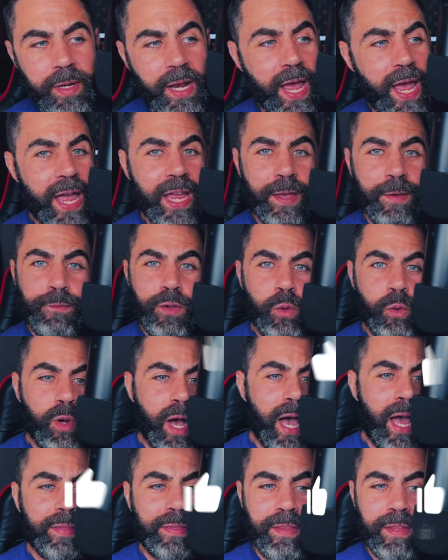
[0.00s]
And hey, if you
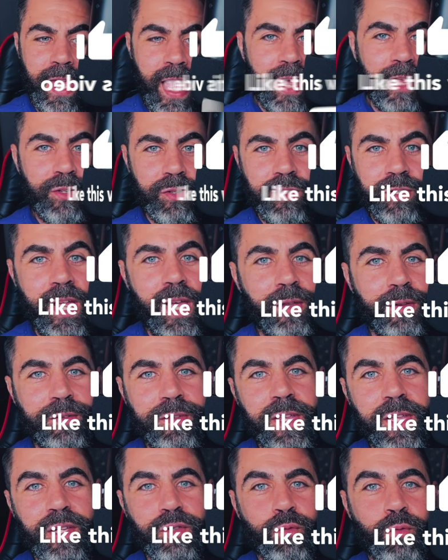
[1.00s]
got the heads or tails
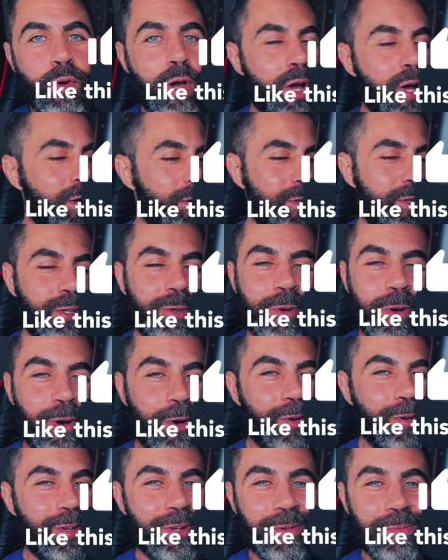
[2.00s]
things wrong, you
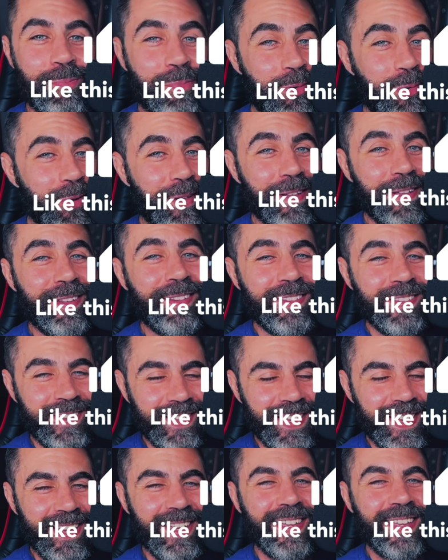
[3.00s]
owe your boy a
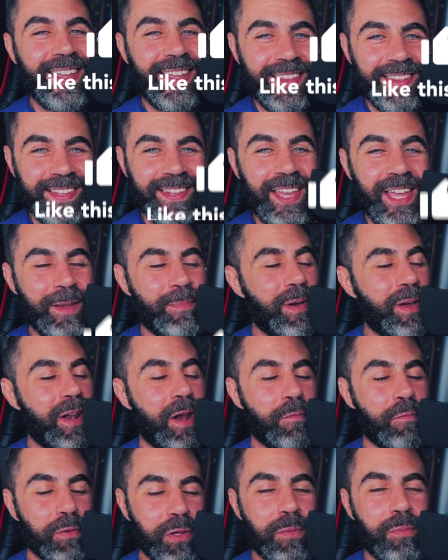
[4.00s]
like. Hit the like button.
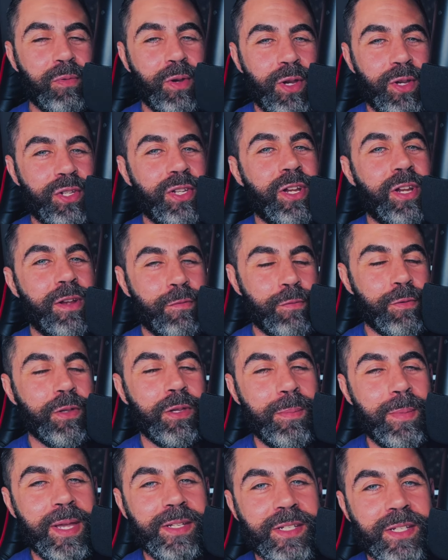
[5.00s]
I'd really appreciate it. It
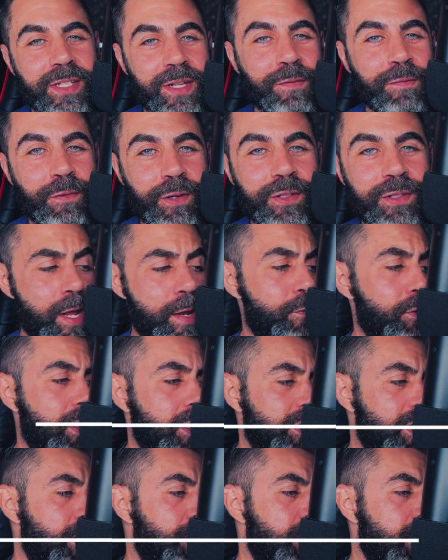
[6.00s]
really makes a difference. And if you
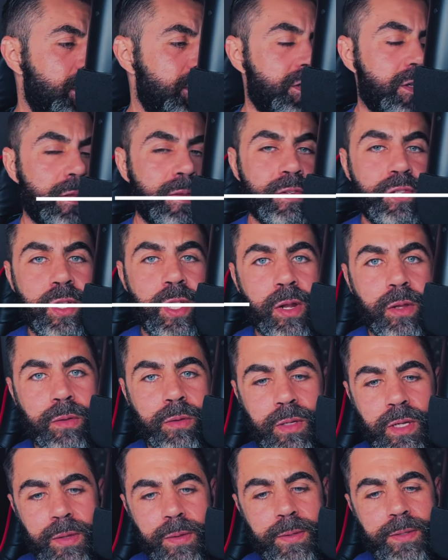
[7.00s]
liked anything I said in this channel,
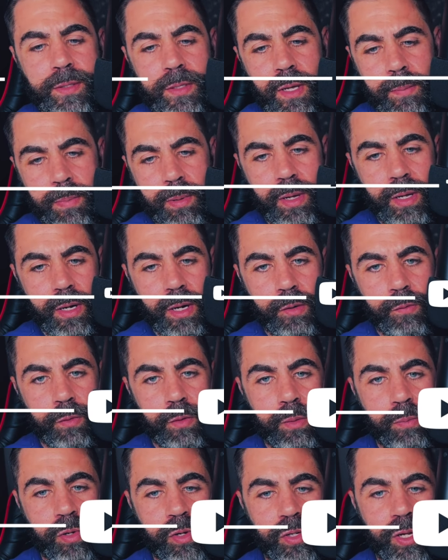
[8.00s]
hit the sub button. I'd
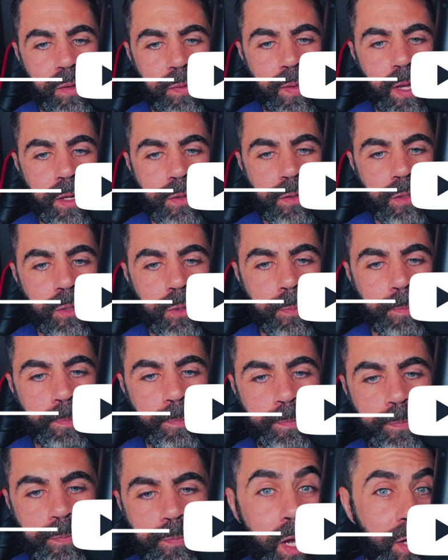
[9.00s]
really appreciate that too.
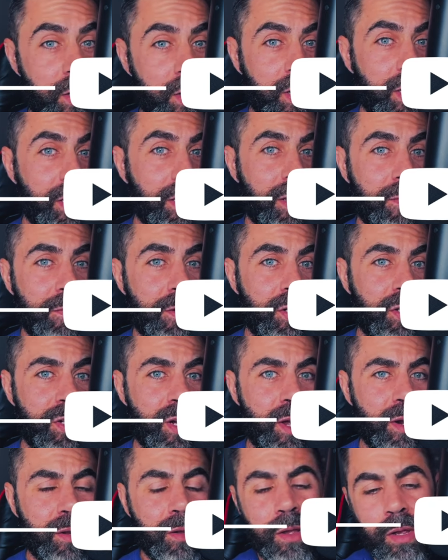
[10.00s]
And you're going to love the
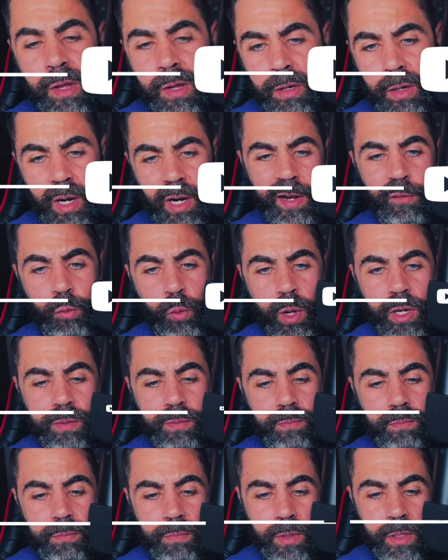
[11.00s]
channel. All right, everyone.
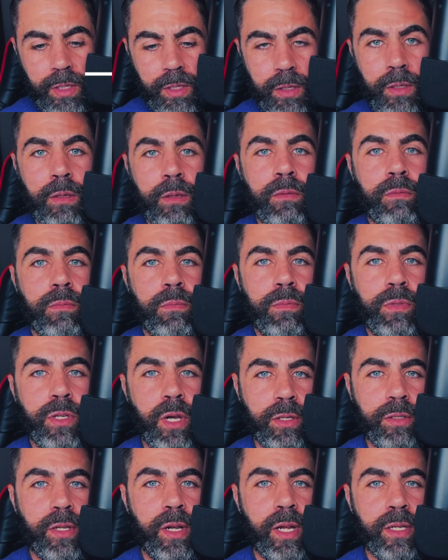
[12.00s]

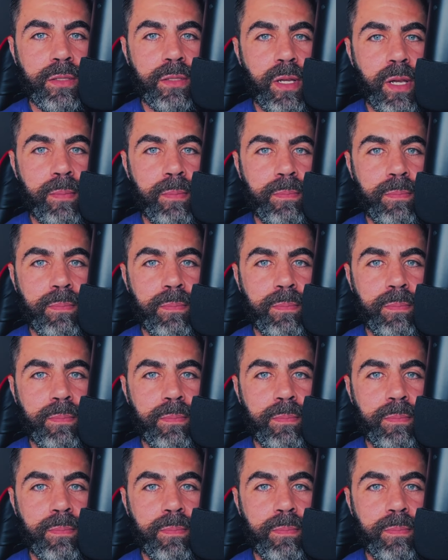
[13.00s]
Talk to you next time.